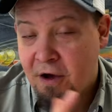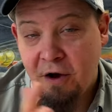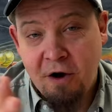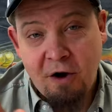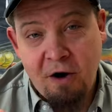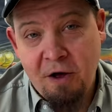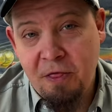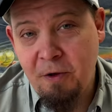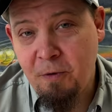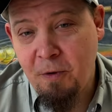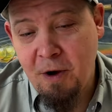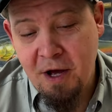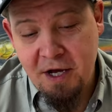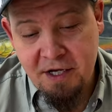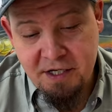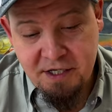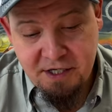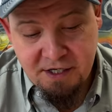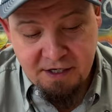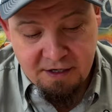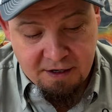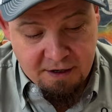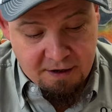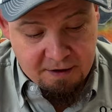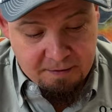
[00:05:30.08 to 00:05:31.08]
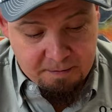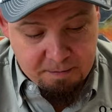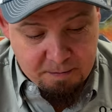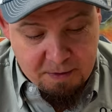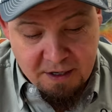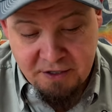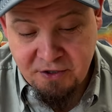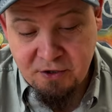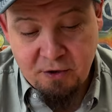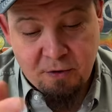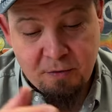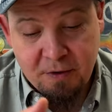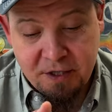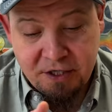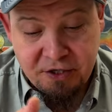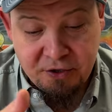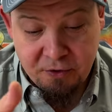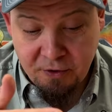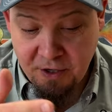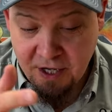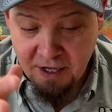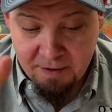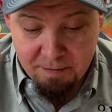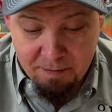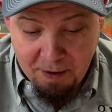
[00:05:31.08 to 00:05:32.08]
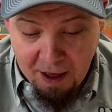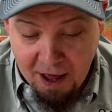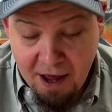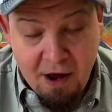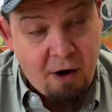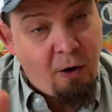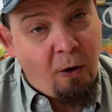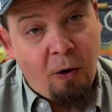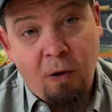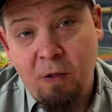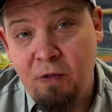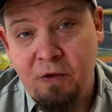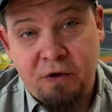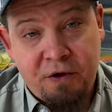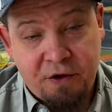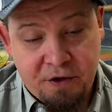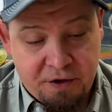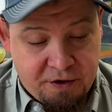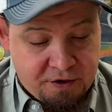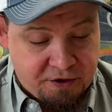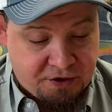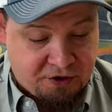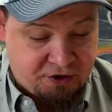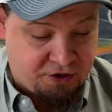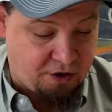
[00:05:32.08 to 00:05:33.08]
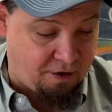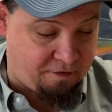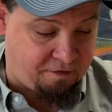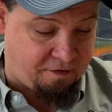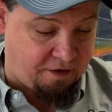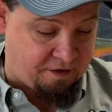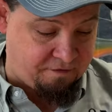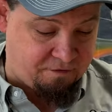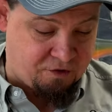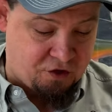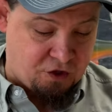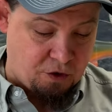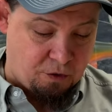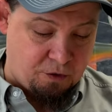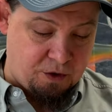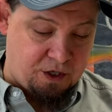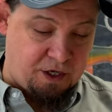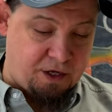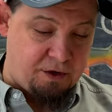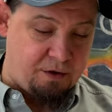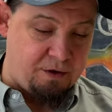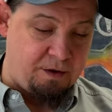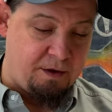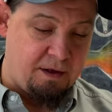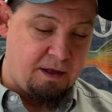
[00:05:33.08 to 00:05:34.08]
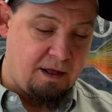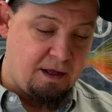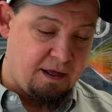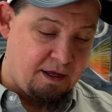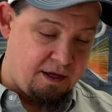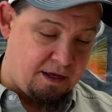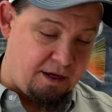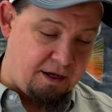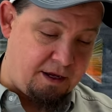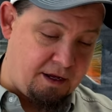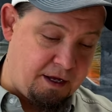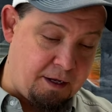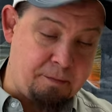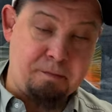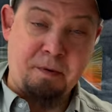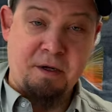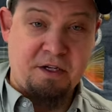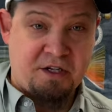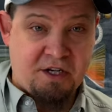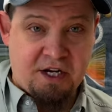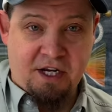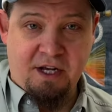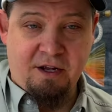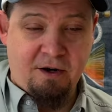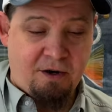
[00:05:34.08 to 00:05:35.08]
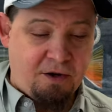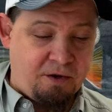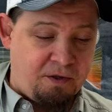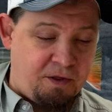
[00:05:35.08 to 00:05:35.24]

Otherwise, as always, you can buy all the stuff I've shown here, in particular